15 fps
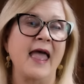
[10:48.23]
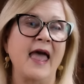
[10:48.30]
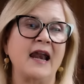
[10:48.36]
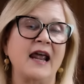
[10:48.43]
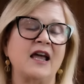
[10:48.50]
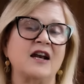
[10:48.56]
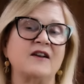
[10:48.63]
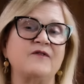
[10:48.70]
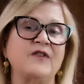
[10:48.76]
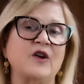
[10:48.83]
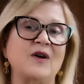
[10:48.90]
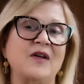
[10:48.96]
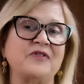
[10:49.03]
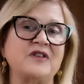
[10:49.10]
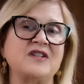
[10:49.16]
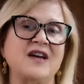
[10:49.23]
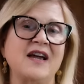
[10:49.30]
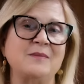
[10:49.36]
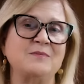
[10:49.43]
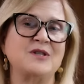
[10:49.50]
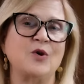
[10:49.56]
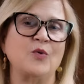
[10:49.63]
And I gotta figure out the
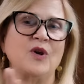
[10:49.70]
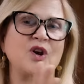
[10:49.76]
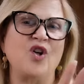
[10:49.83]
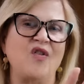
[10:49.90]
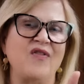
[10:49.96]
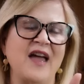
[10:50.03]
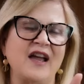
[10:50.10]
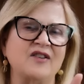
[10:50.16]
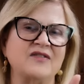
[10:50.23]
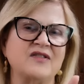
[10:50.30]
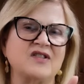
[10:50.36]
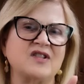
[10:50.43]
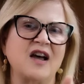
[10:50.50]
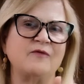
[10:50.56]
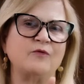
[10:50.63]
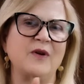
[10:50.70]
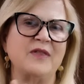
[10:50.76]
time zone and all that good stuff.